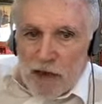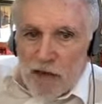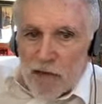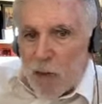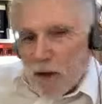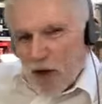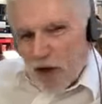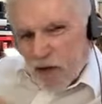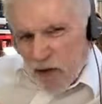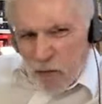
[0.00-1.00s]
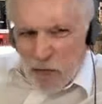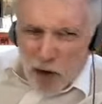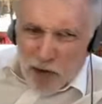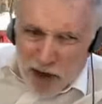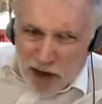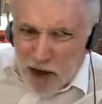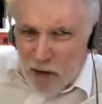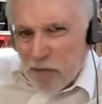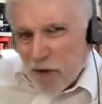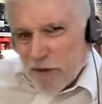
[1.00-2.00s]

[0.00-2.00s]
because my parents had broken up